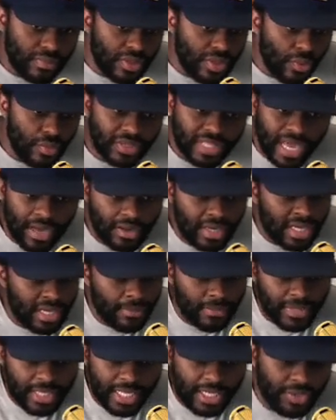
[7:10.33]
without him,
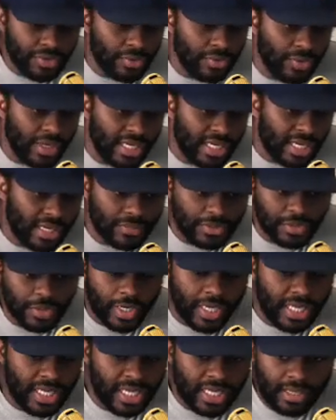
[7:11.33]
and they do end up
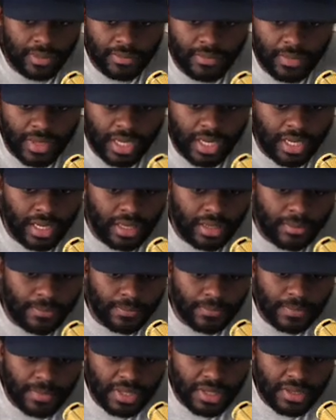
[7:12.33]
trading him,
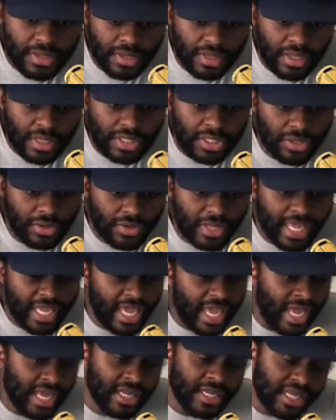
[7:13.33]
you know, they
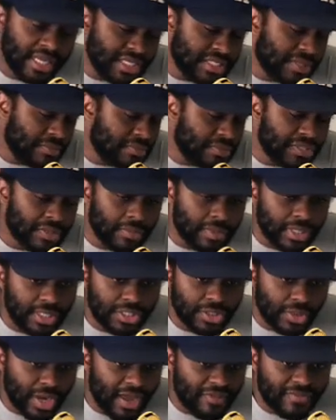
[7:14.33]
can get some good
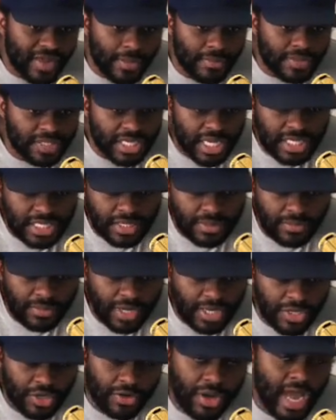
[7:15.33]
draft compensation,
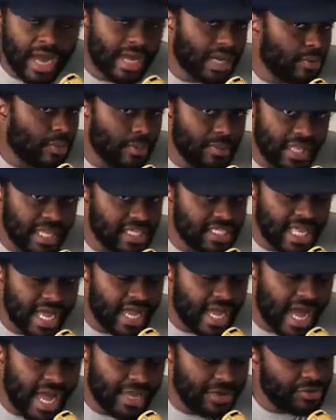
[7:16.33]
but you're not going to replace that
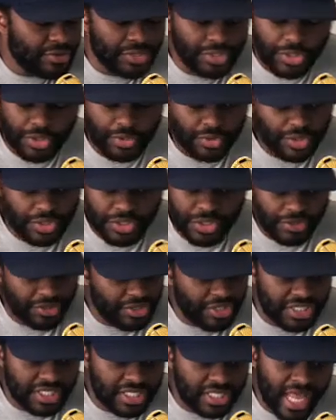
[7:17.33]
guy. You're
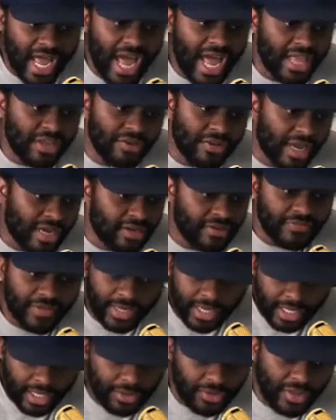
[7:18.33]
just not. You're not going to find
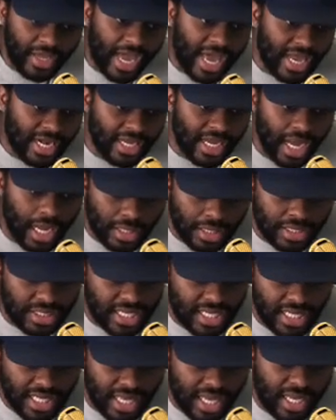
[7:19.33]
another guy out of college
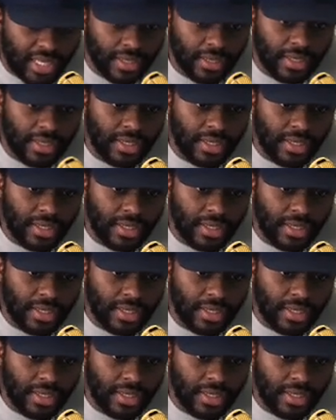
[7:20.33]
like that.